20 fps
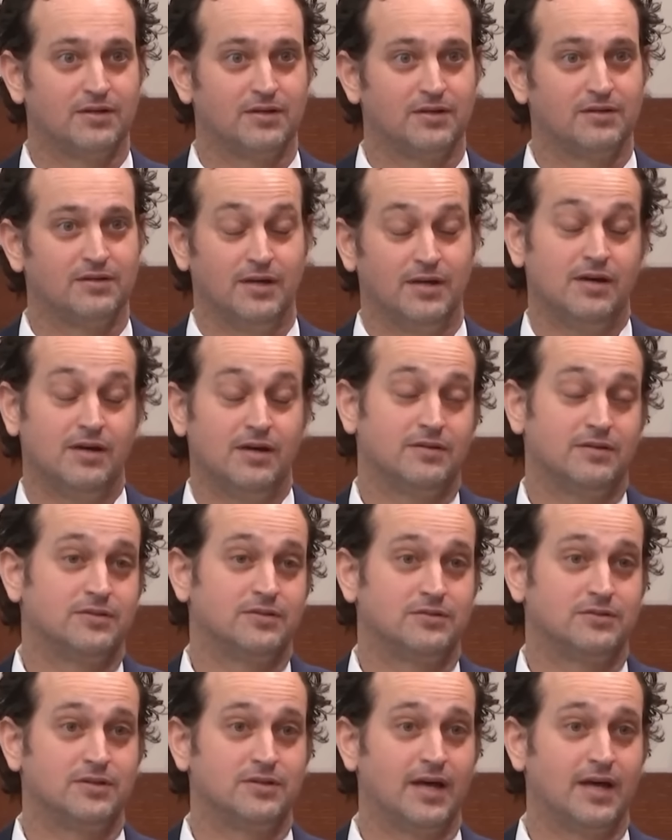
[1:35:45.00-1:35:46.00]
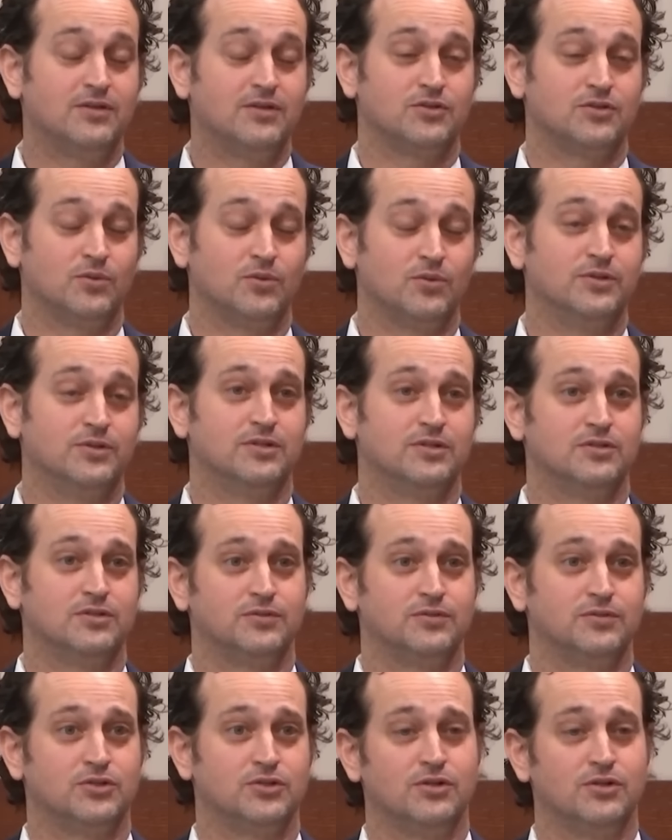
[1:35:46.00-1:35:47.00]
Yeah, that is a coincidence
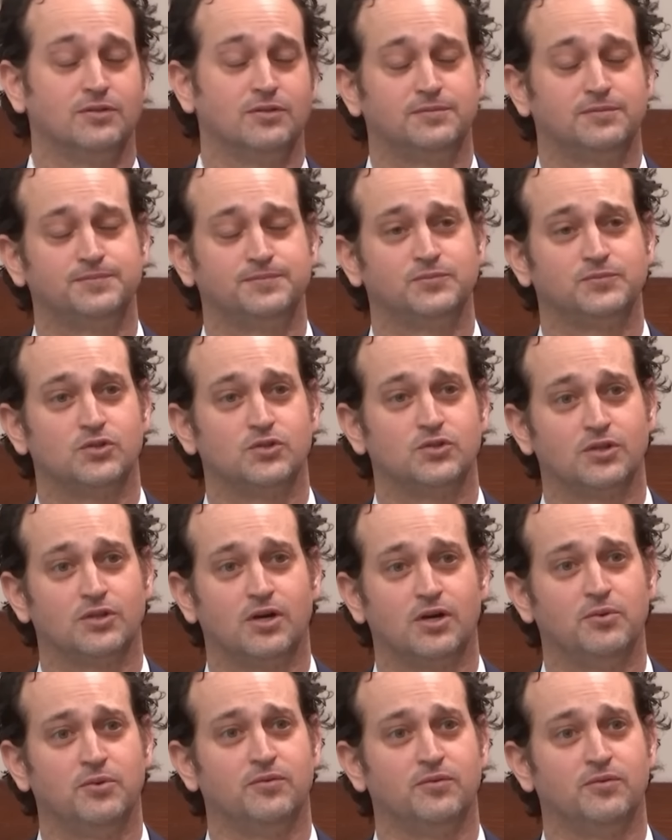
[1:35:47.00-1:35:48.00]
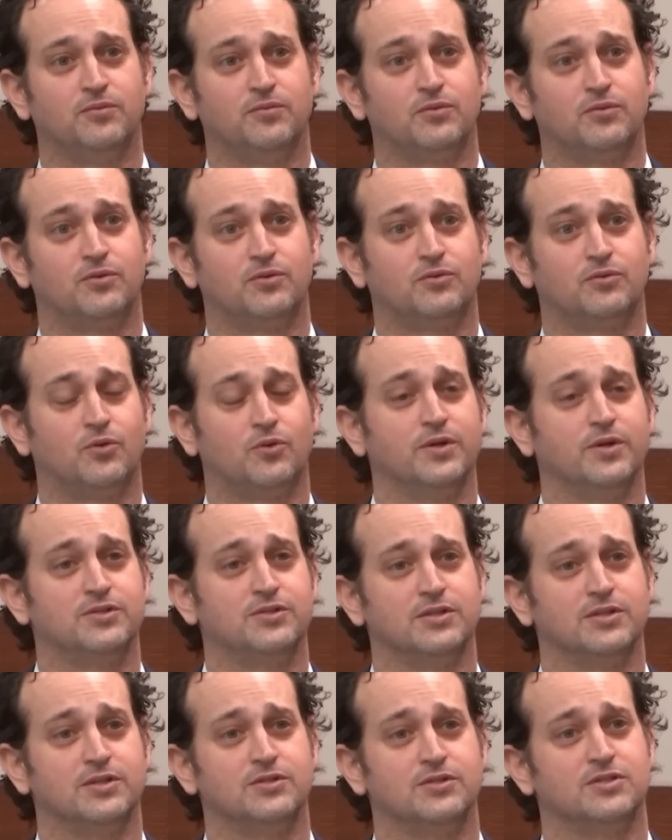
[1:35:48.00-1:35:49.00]
for sure. There's a couple of
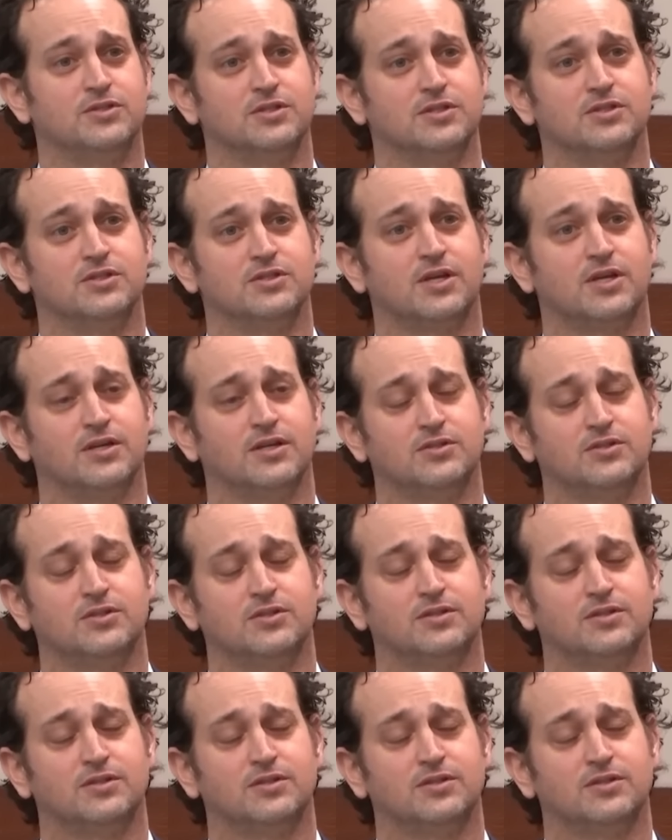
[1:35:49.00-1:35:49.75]
coincidences in this case.